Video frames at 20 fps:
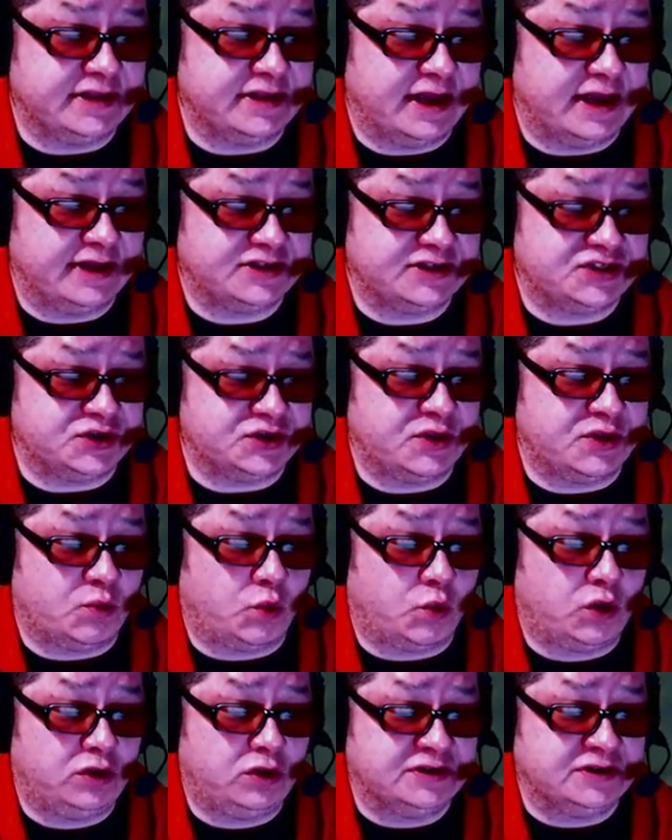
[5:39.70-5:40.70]
to the
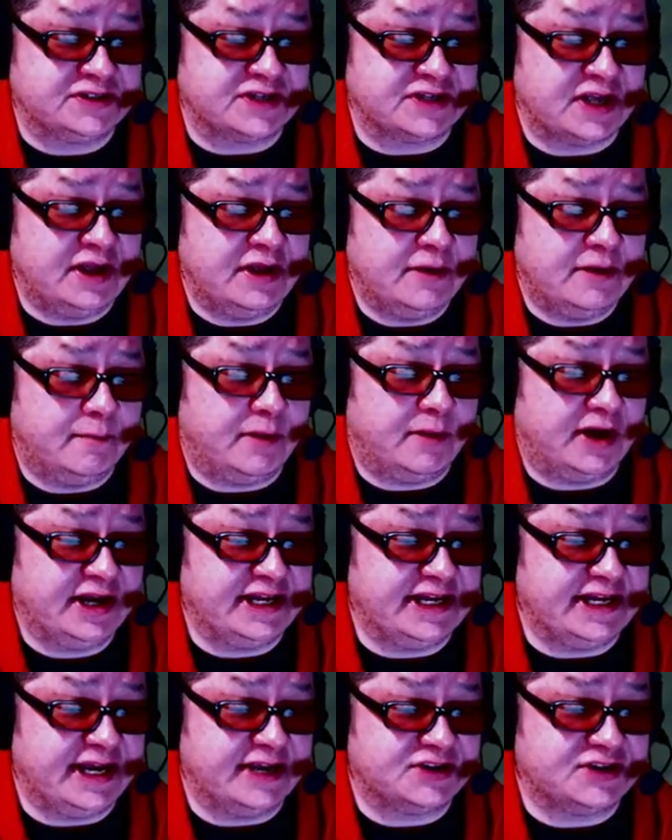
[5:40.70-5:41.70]
world's
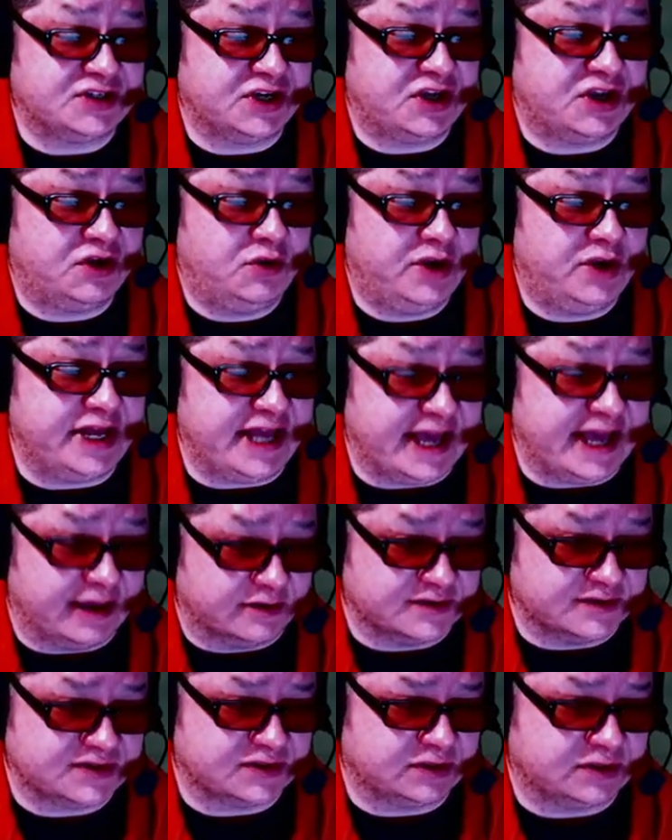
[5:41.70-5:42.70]
body Security
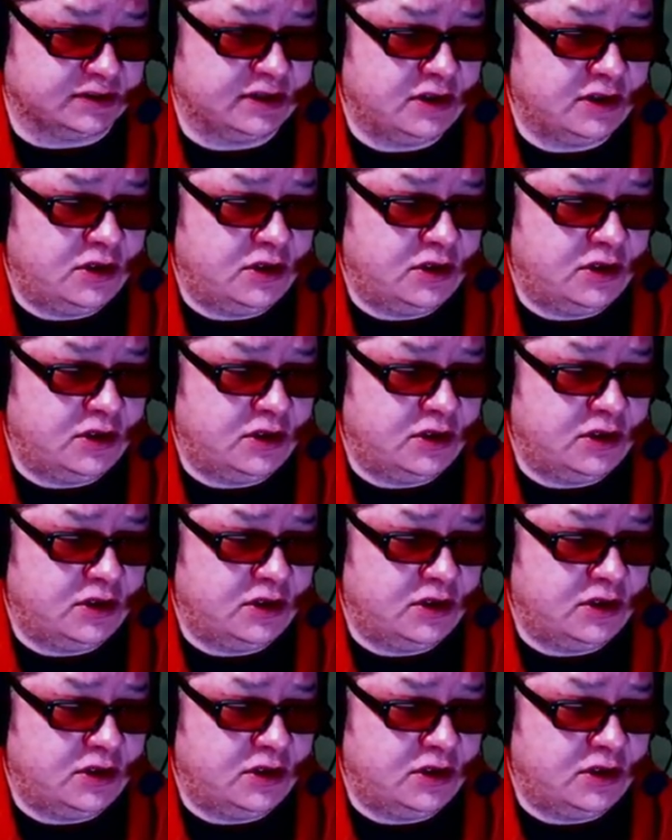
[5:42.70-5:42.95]
Council,